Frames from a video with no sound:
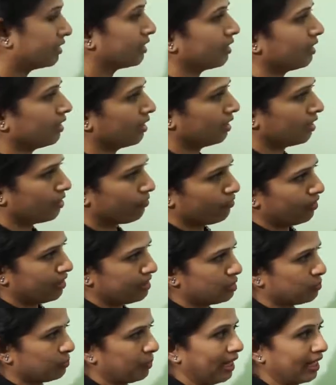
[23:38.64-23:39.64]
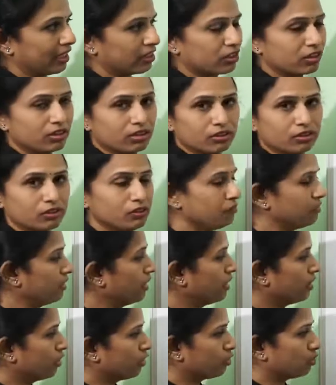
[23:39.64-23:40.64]
See, in the first paragraph,
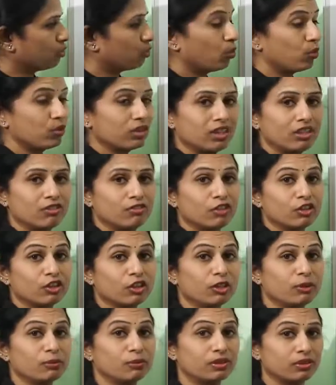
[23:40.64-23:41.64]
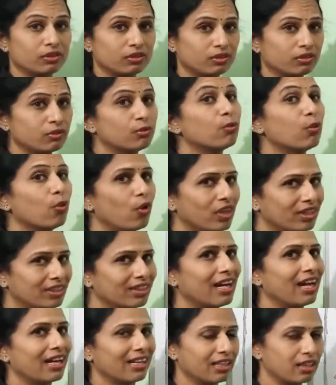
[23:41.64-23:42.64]
the total verbs what
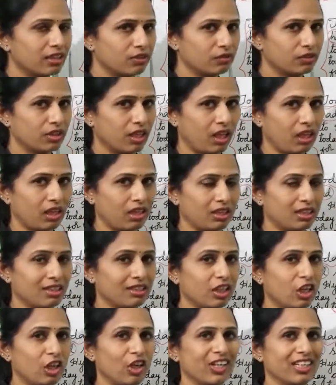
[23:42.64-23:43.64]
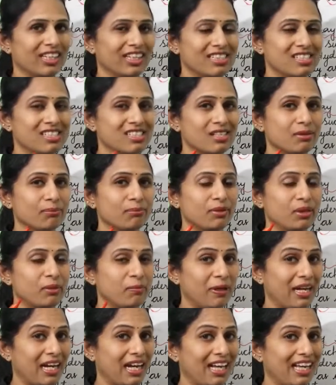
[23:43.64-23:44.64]
I have taken are in simple
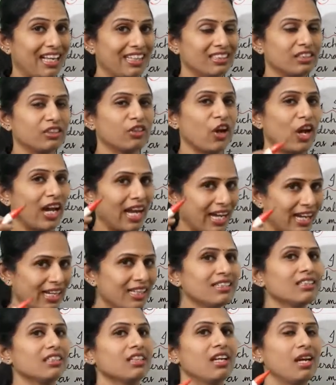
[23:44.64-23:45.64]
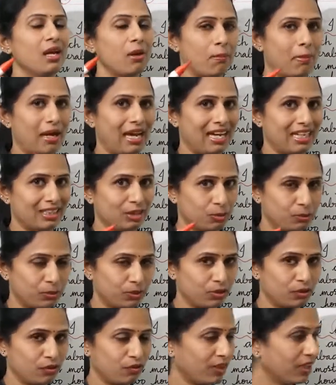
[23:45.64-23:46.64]
past and past
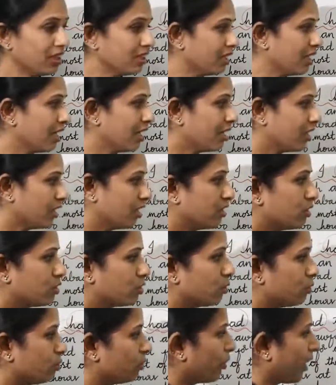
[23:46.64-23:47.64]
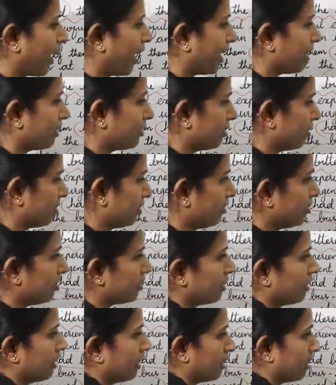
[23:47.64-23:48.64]
perfect. In two cases,
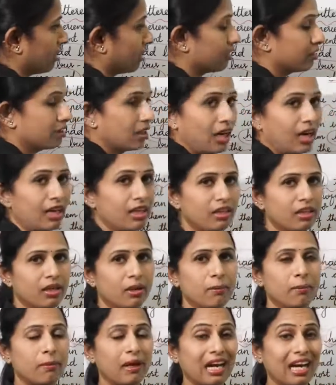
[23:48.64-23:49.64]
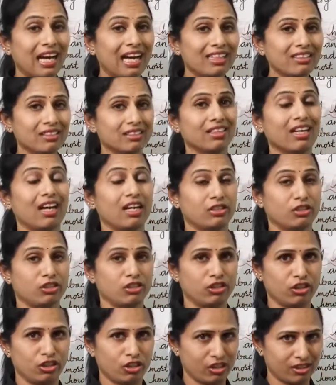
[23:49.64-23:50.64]
these are past
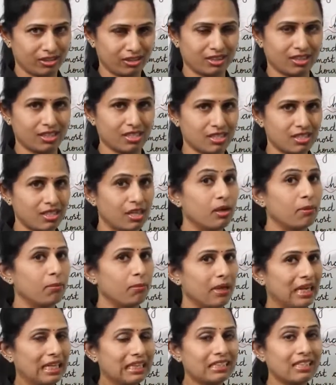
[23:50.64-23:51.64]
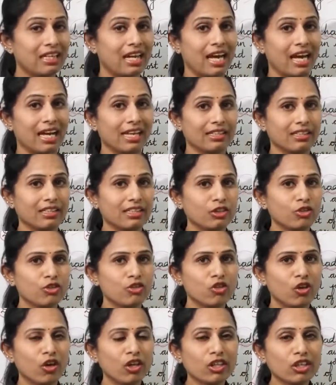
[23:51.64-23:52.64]
continuous tense, but I did
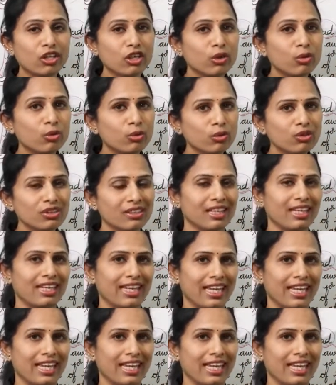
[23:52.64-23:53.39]
not use